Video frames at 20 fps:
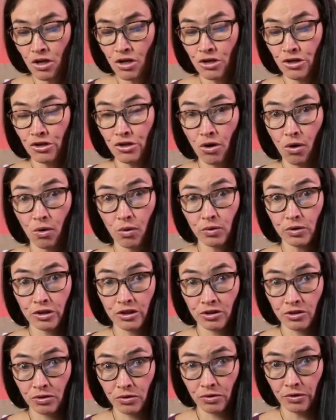No
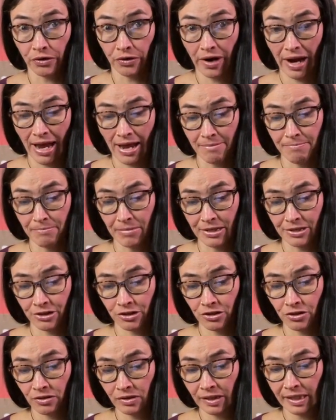sooner had Mr.